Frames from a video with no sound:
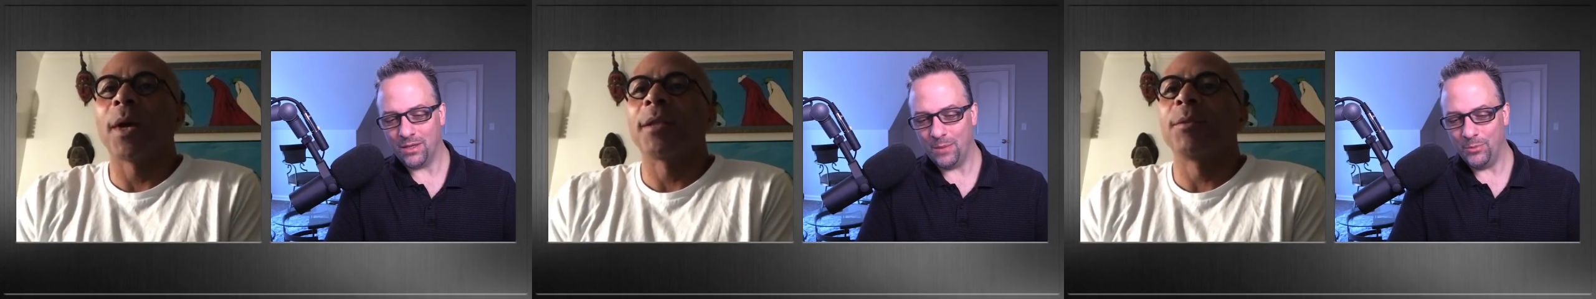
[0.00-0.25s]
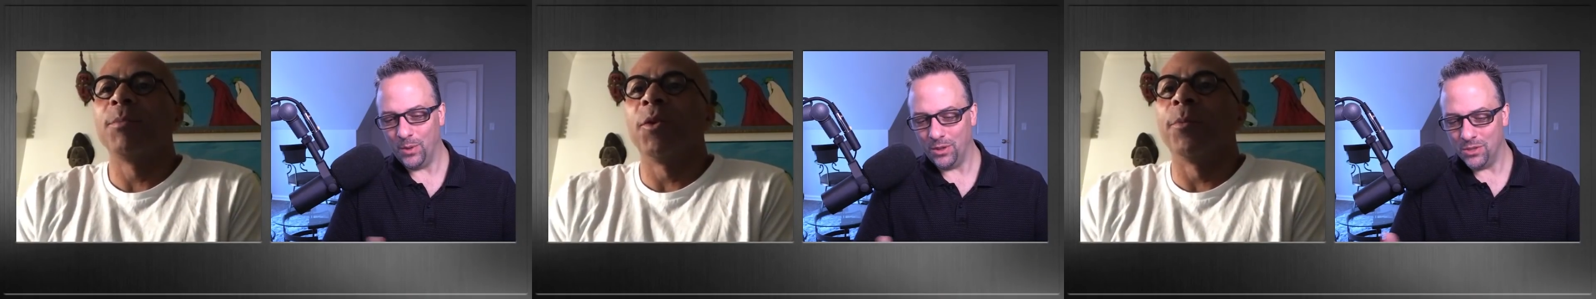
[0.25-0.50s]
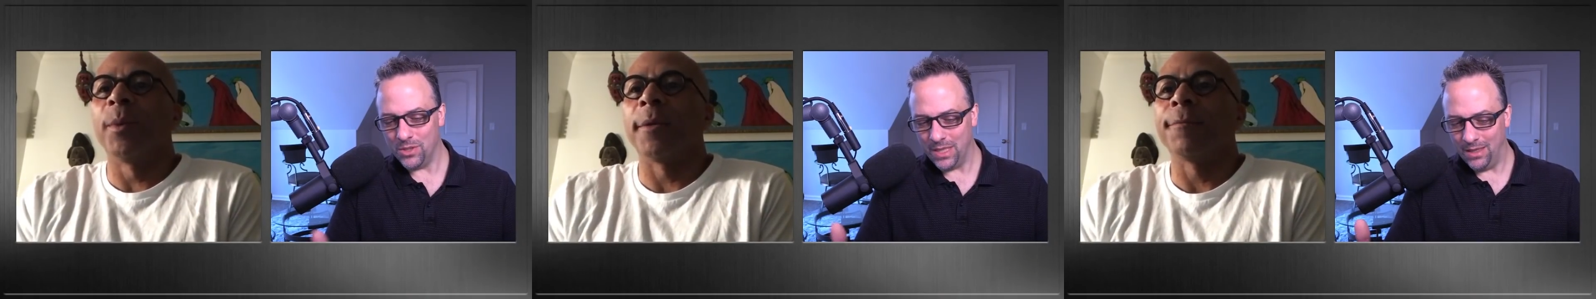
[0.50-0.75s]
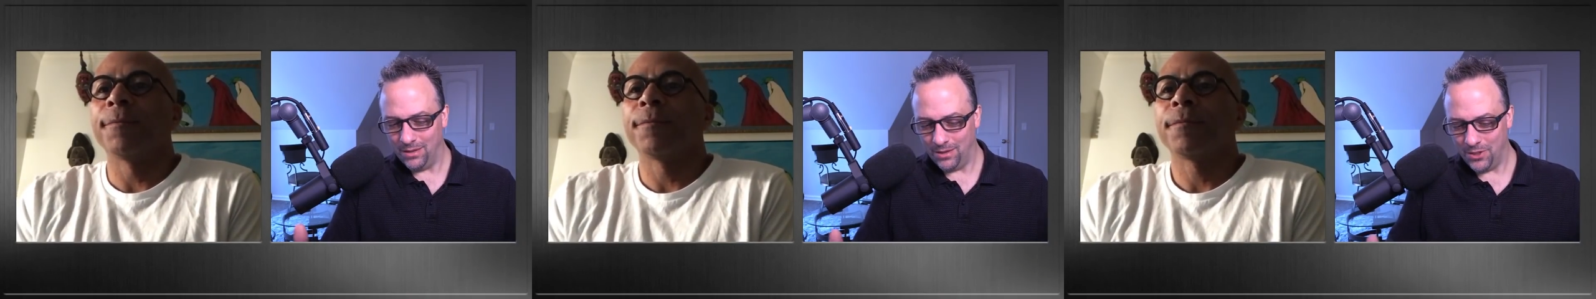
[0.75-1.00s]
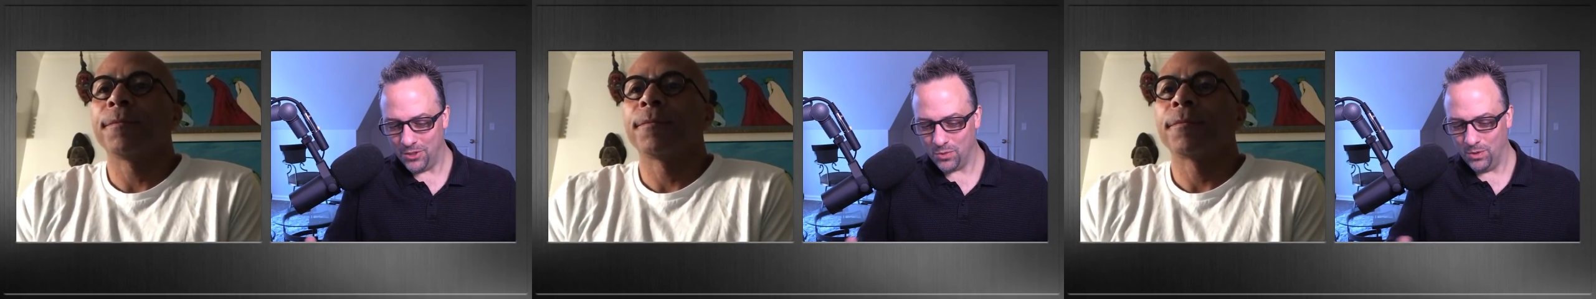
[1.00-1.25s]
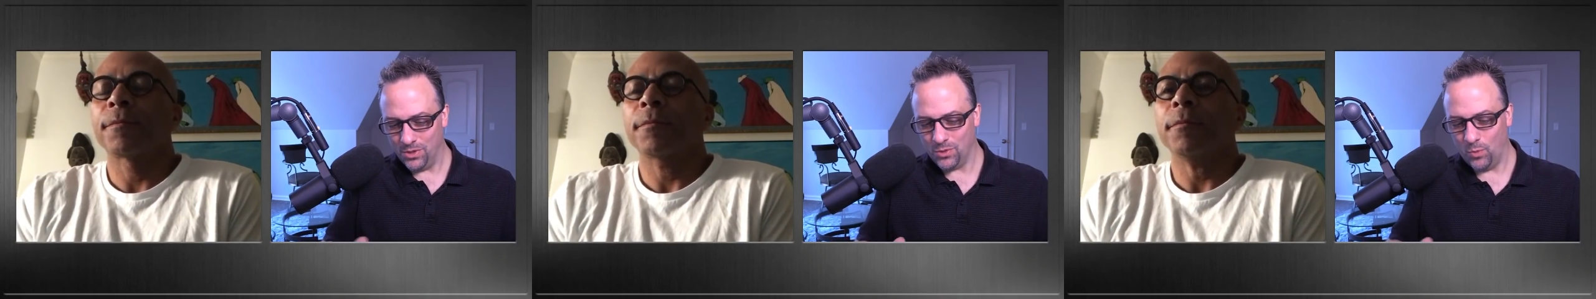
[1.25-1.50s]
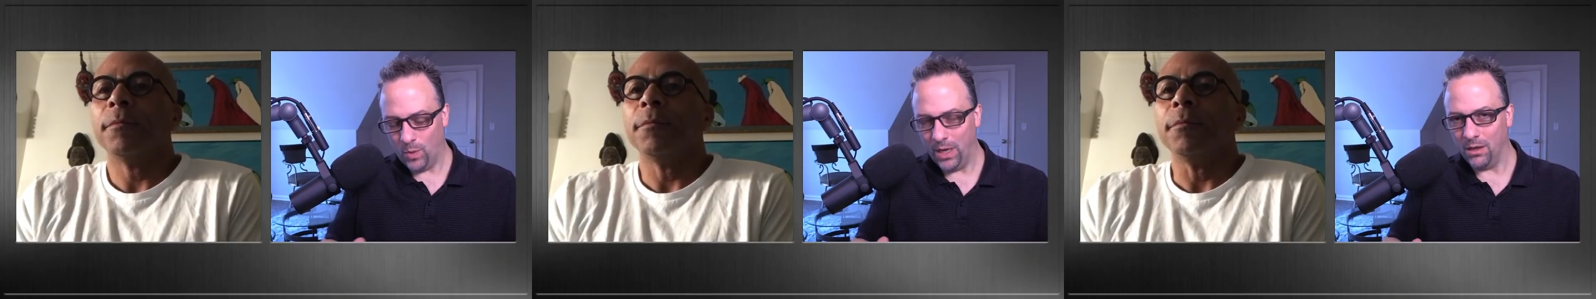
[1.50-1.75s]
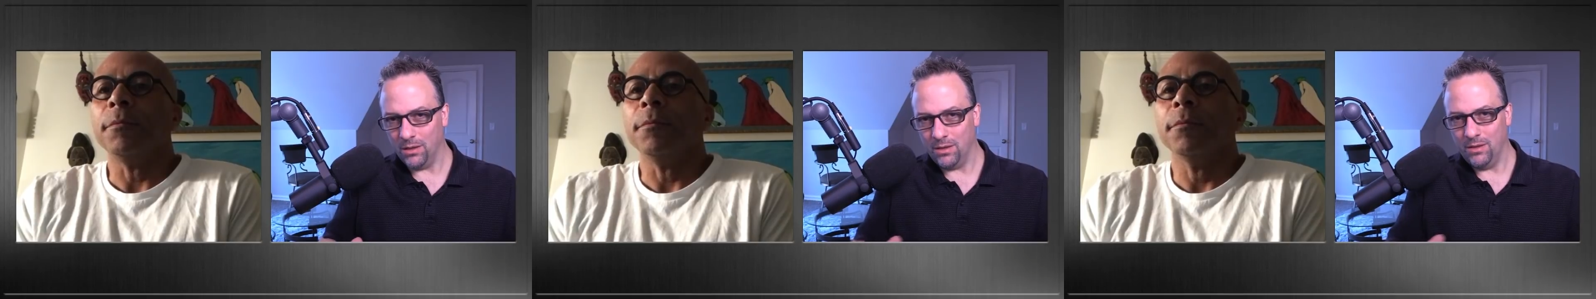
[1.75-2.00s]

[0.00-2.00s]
Speaker 1: come to understand that this was where